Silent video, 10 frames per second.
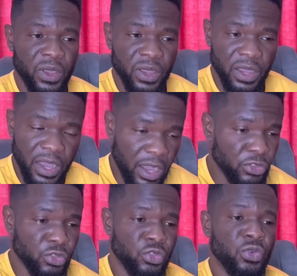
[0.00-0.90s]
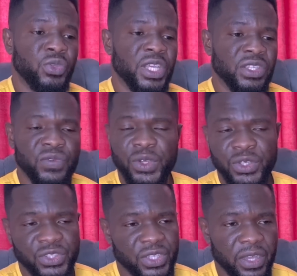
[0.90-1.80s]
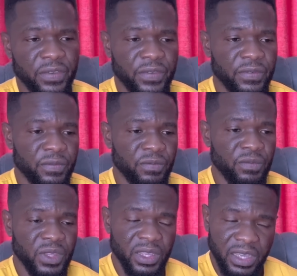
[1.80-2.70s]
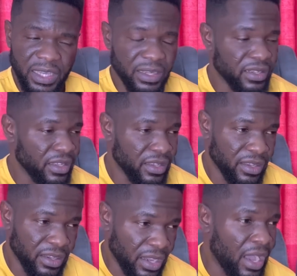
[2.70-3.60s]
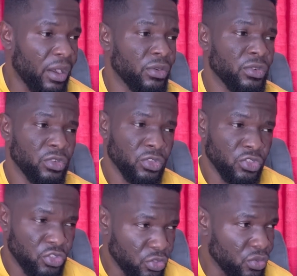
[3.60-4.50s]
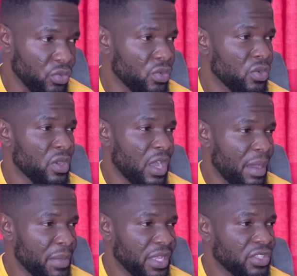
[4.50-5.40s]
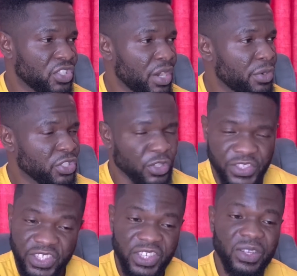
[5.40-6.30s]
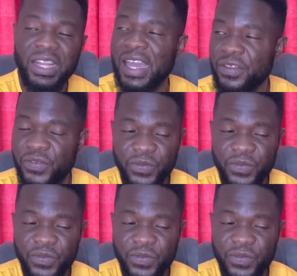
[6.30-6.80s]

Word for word: how to do things for yourself, and how to, I mean, cherish your single life.